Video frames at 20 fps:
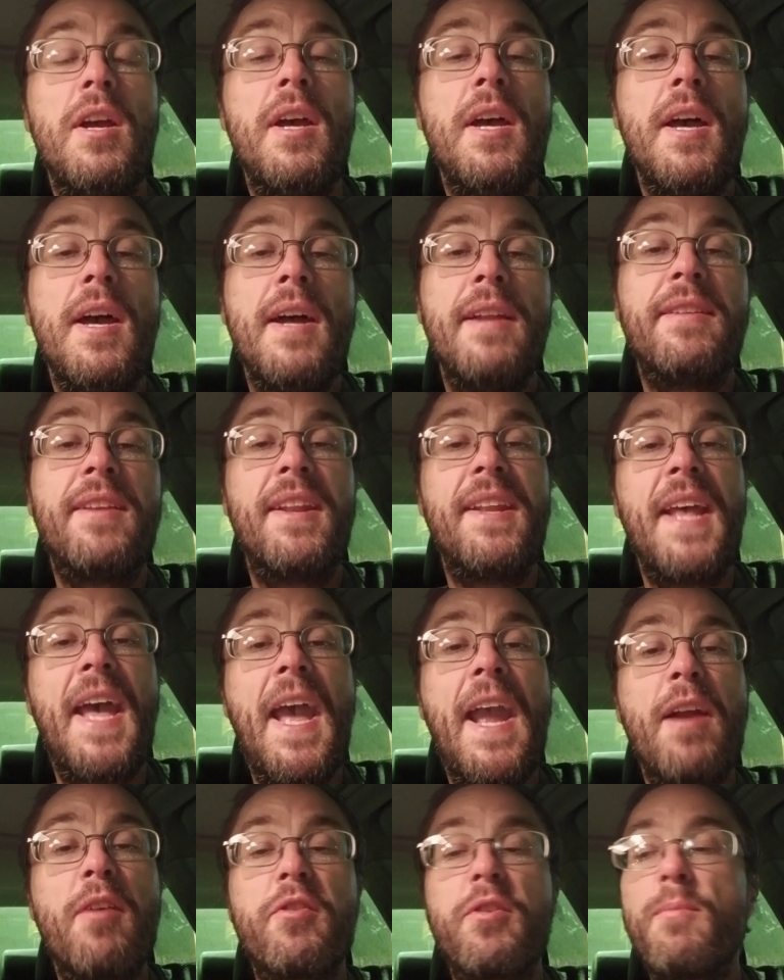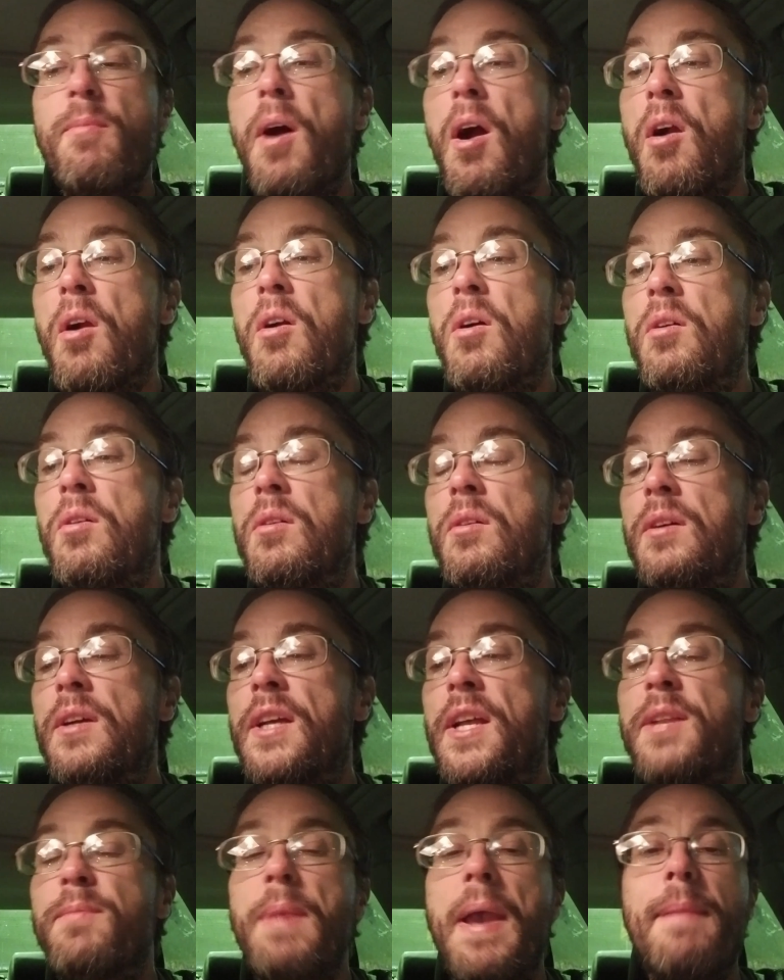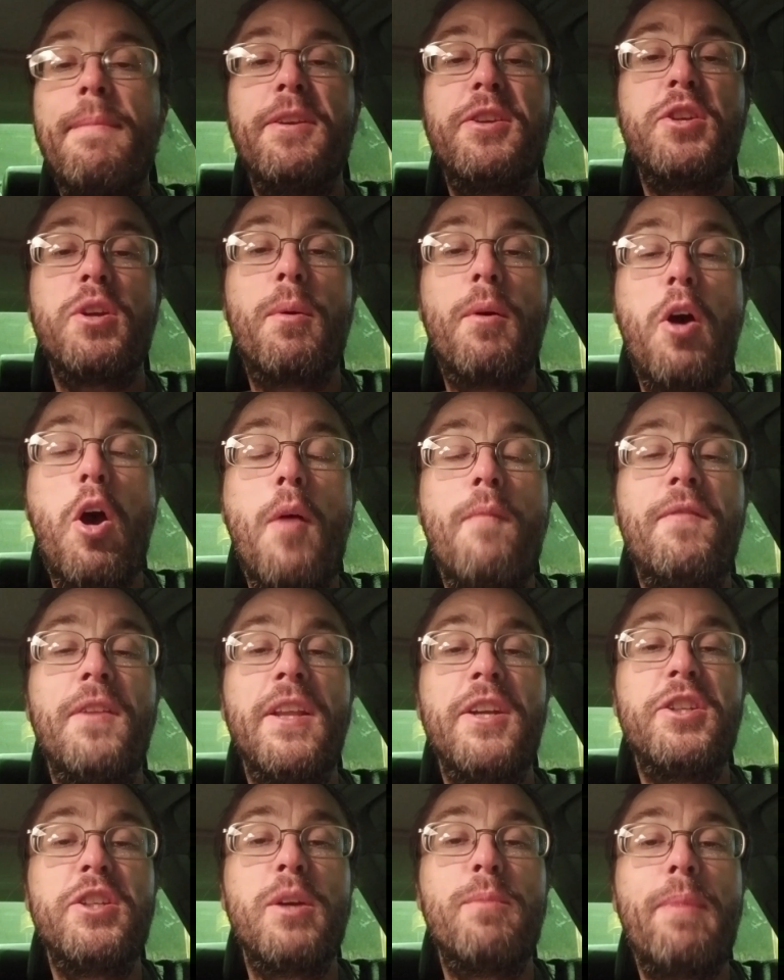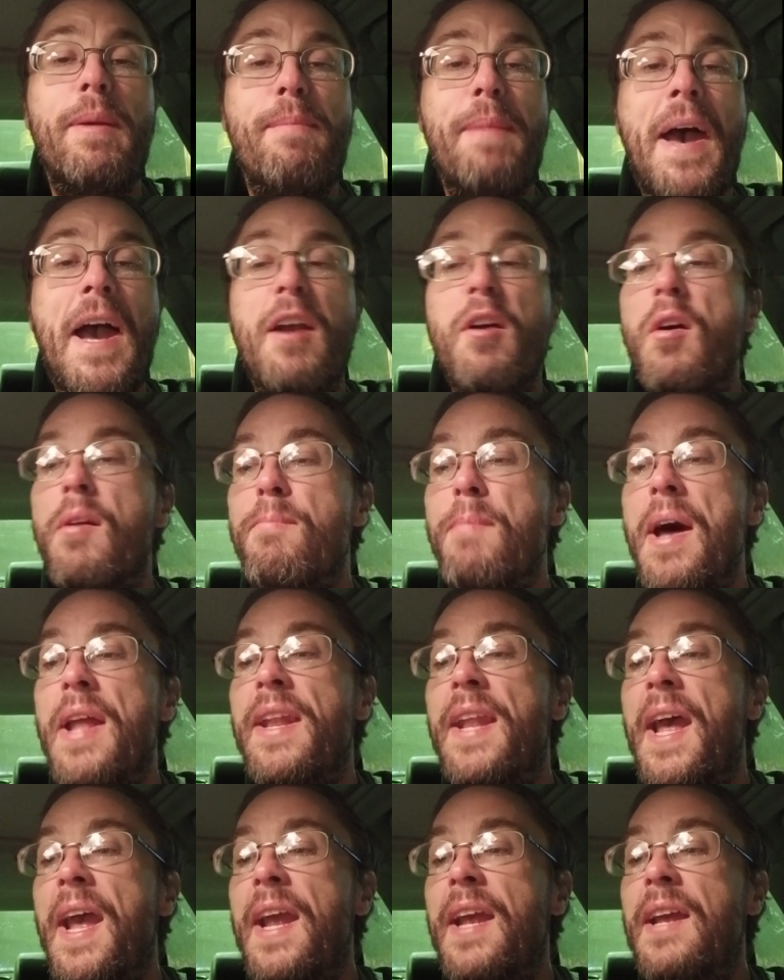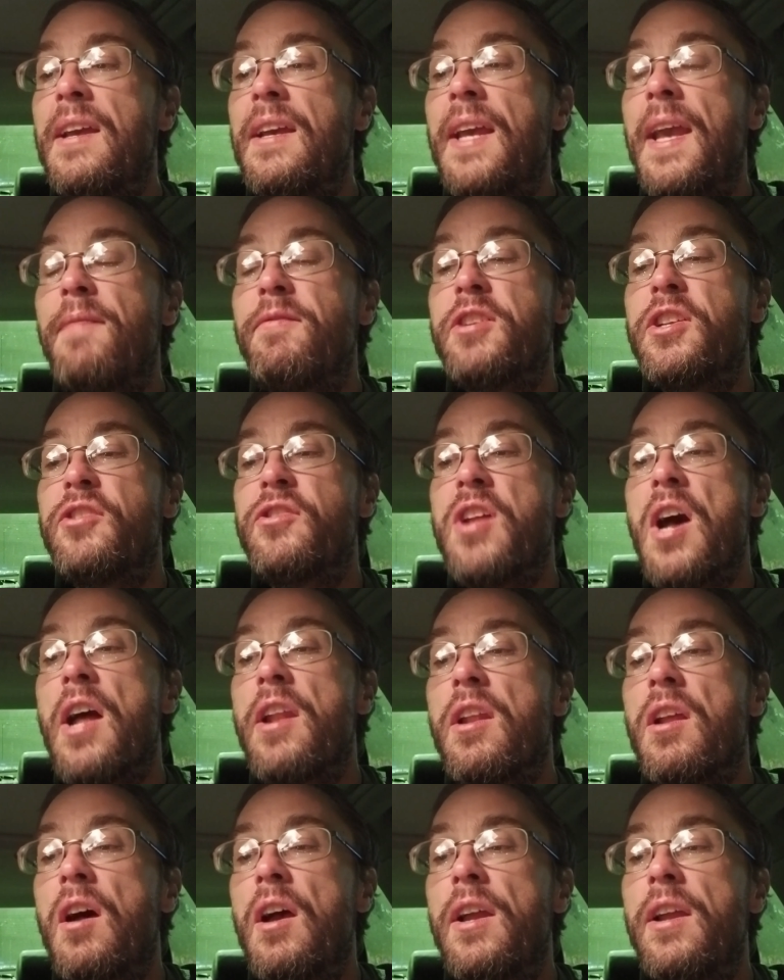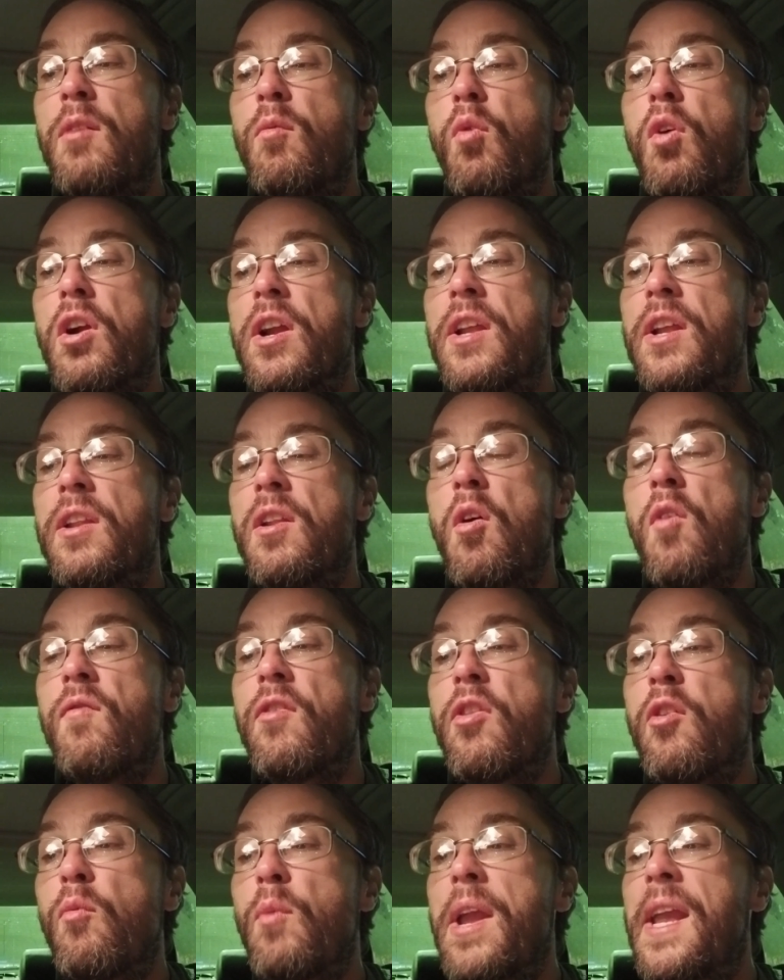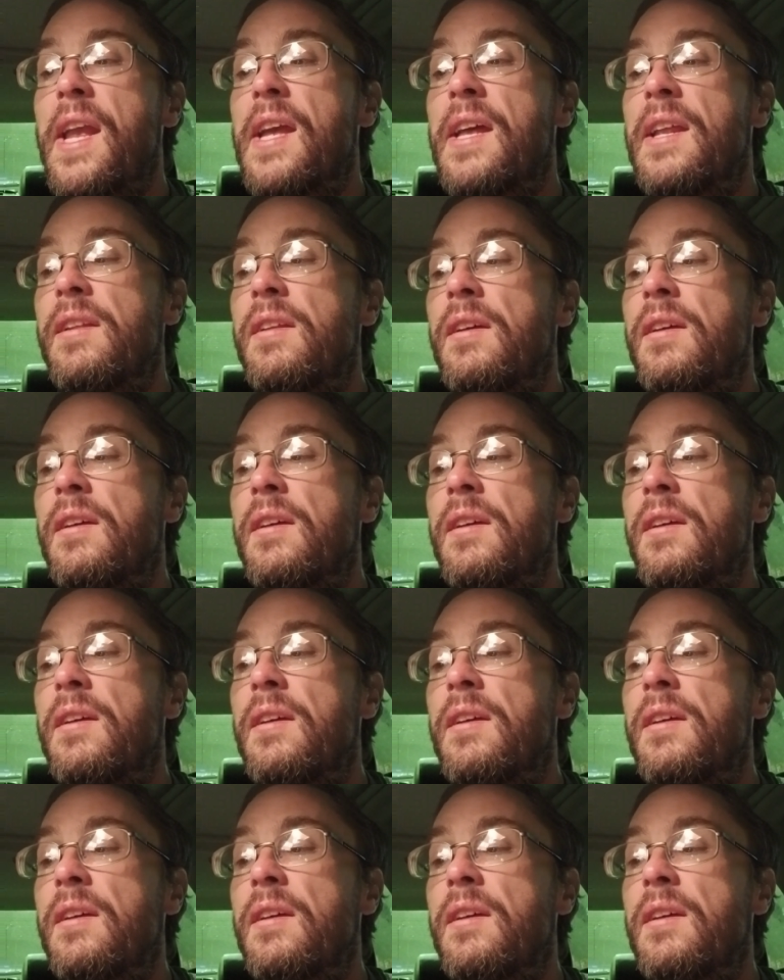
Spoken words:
today or tomorrow, and maybe hopefully she'll be back on Monday if she's not working over the weekend.